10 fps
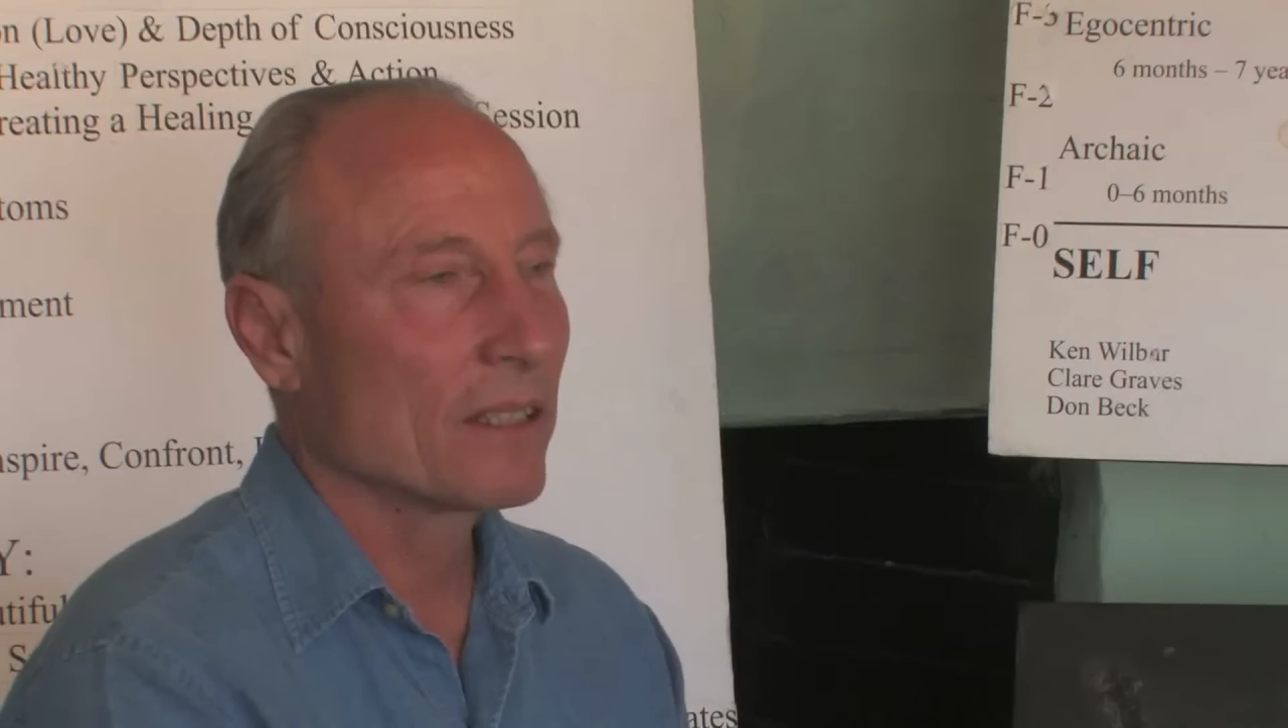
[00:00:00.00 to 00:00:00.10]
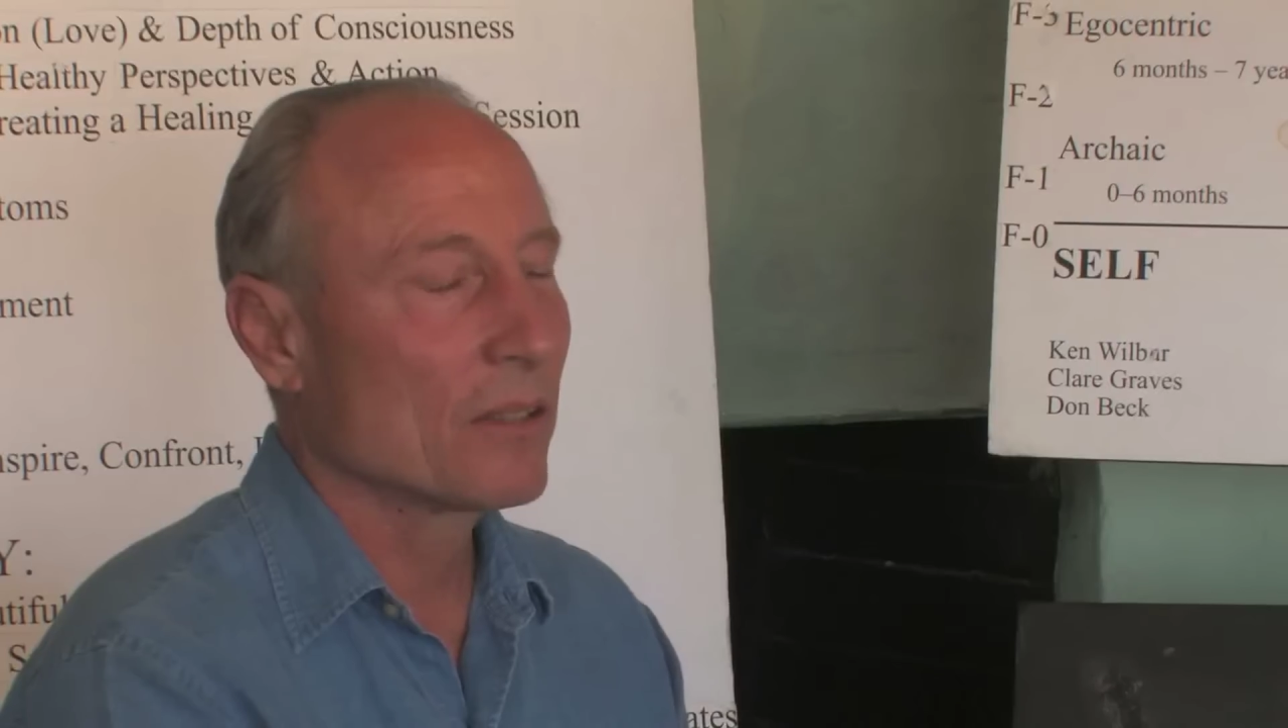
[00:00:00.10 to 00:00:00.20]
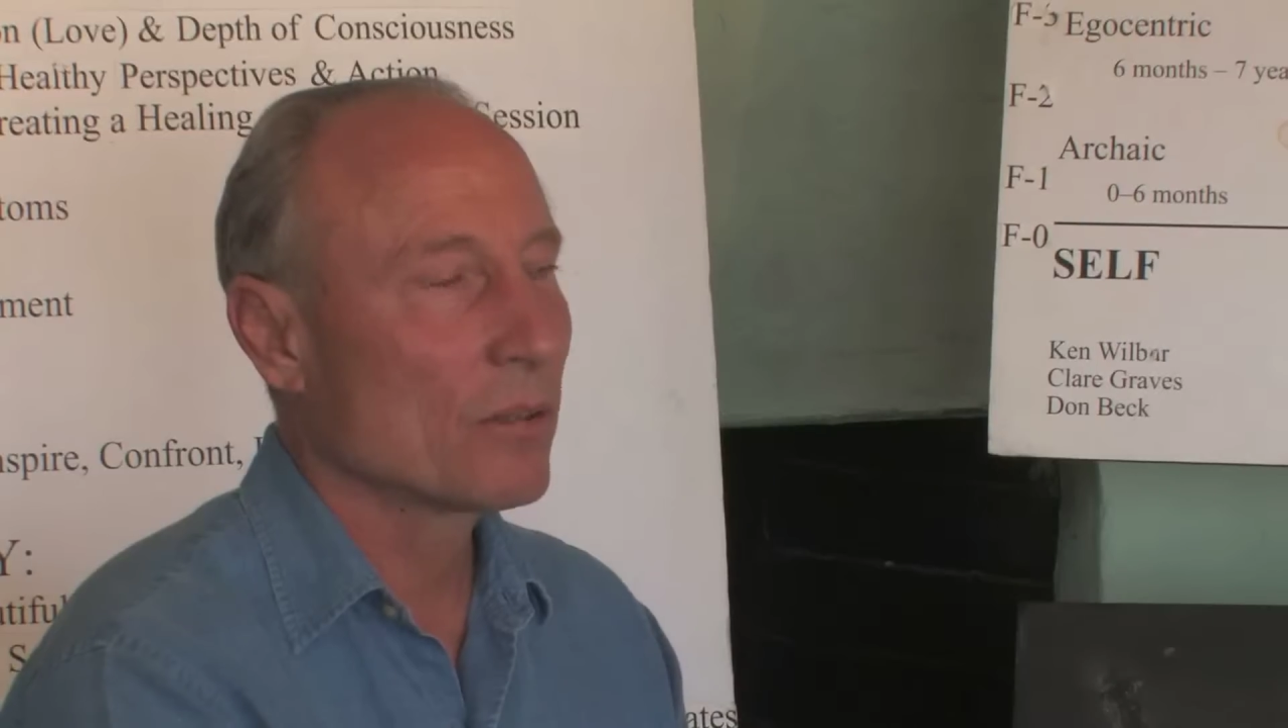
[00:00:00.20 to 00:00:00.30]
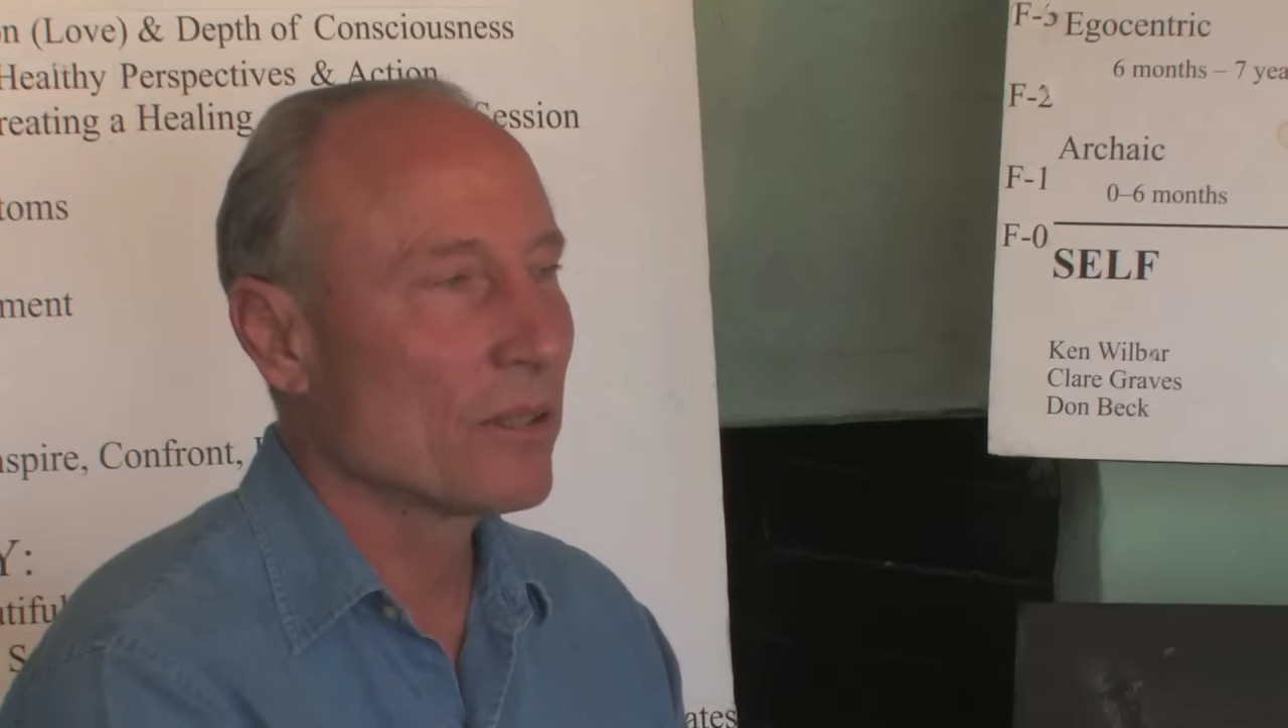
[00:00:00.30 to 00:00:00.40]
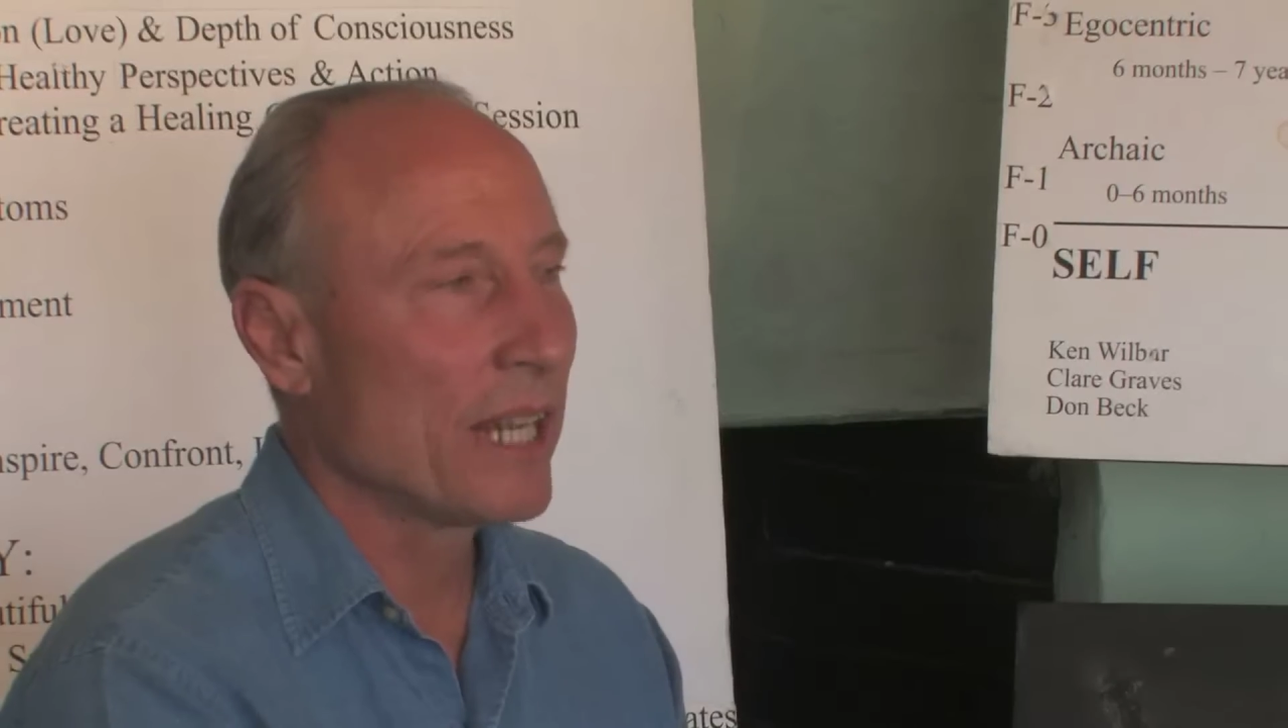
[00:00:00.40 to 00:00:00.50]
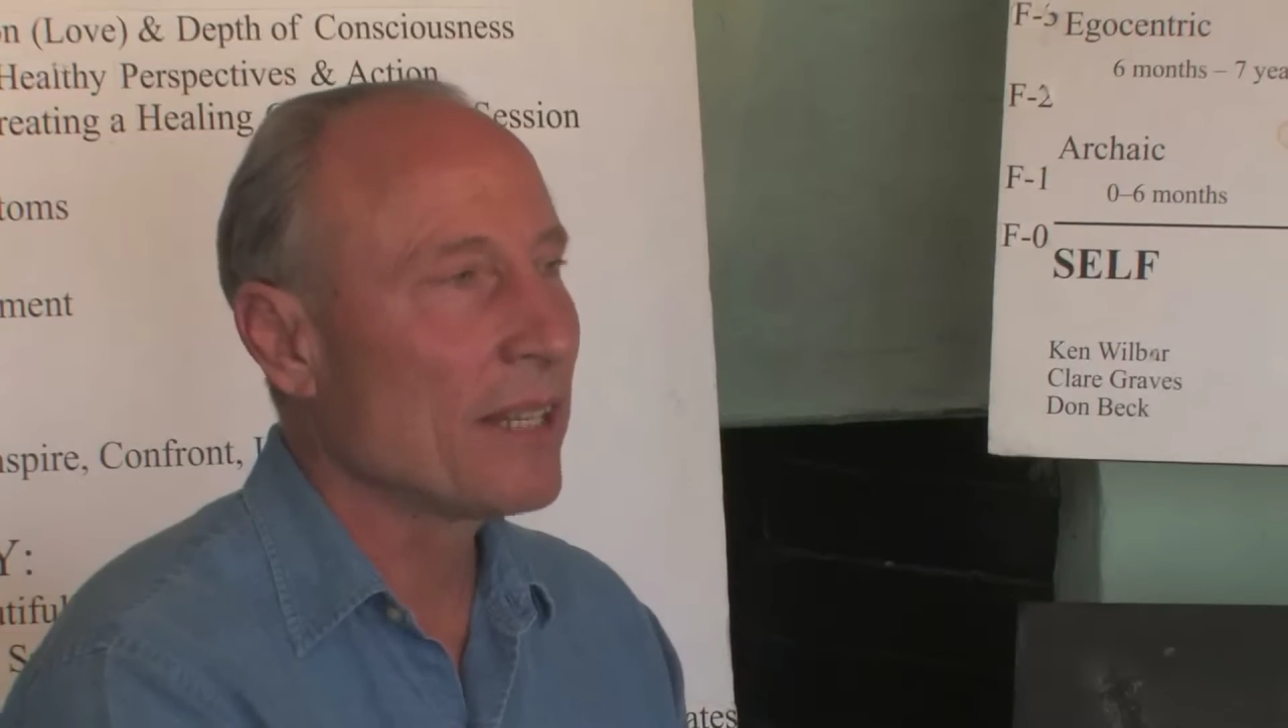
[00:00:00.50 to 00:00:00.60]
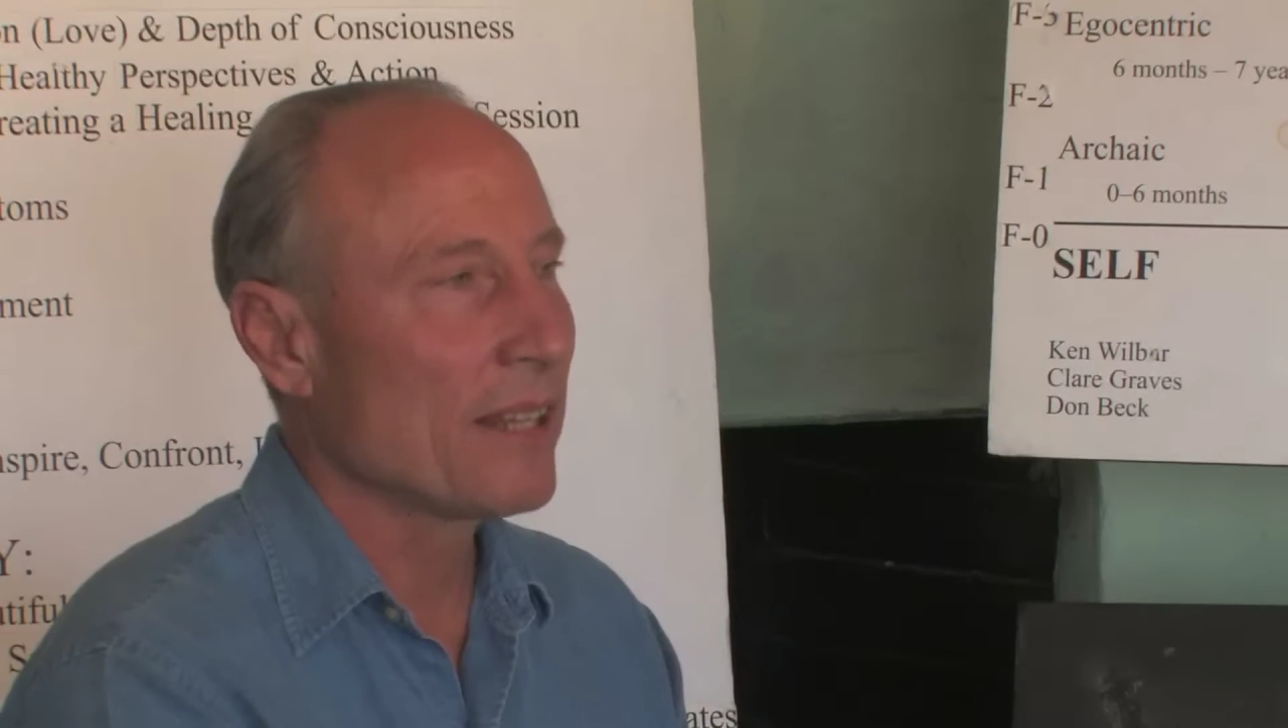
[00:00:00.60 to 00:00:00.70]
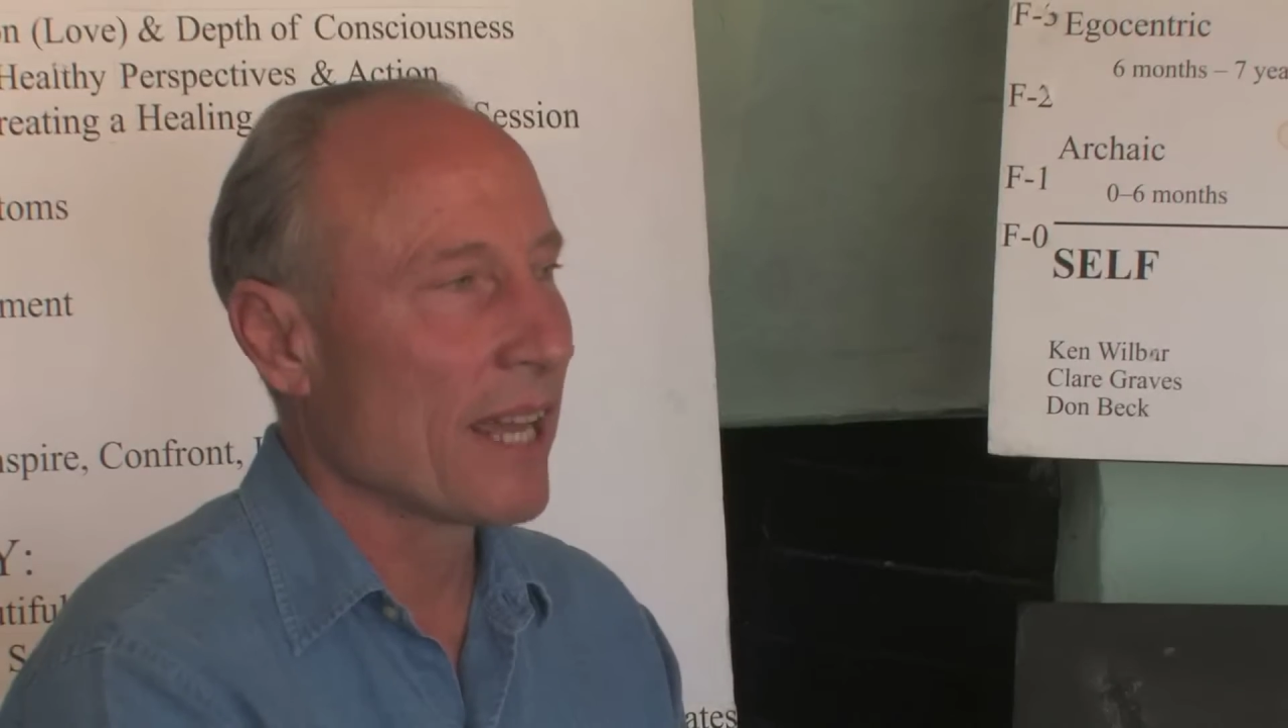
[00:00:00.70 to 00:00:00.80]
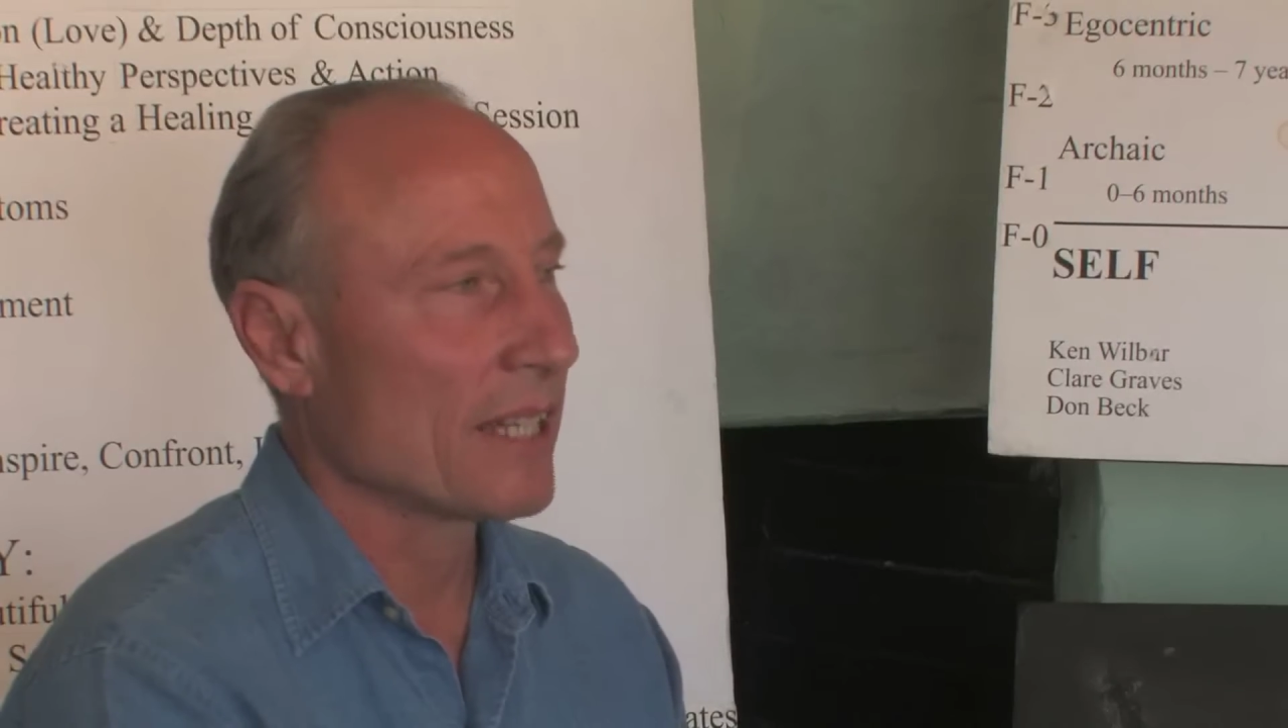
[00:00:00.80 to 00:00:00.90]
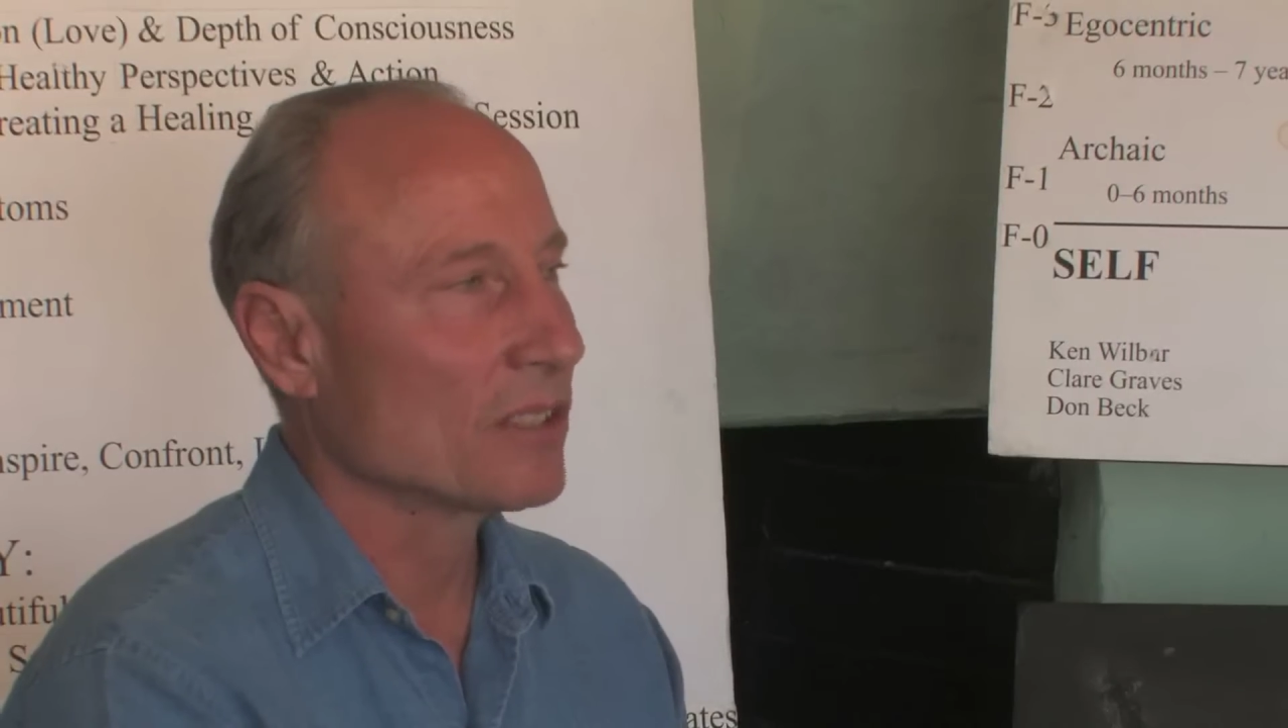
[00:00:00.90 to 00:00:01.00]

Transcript: create that